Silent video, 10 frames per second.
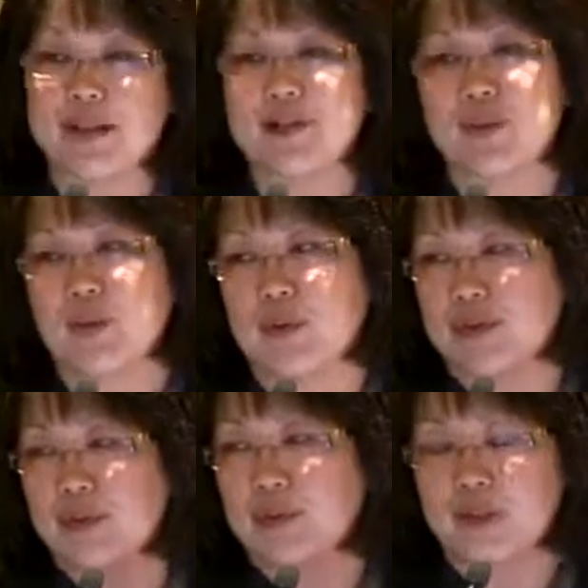That's what we're
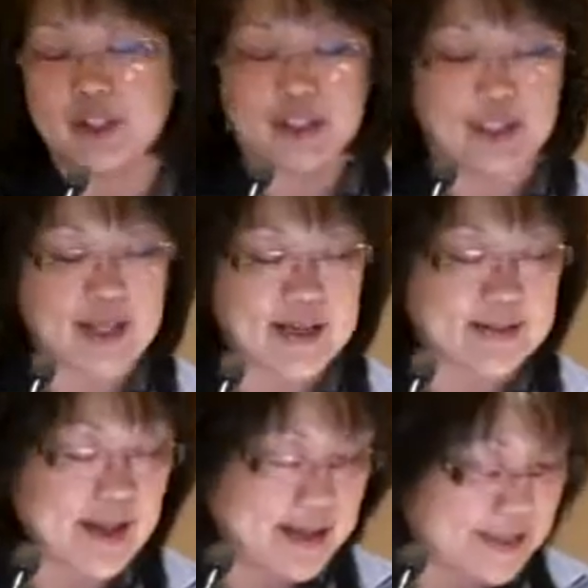doing. We're looking at
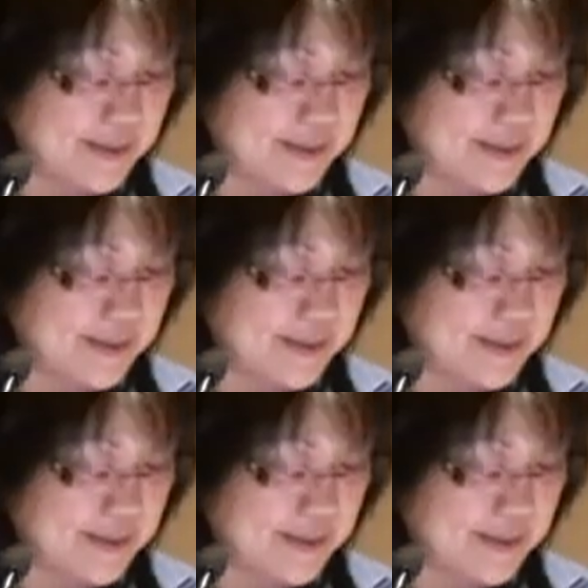that.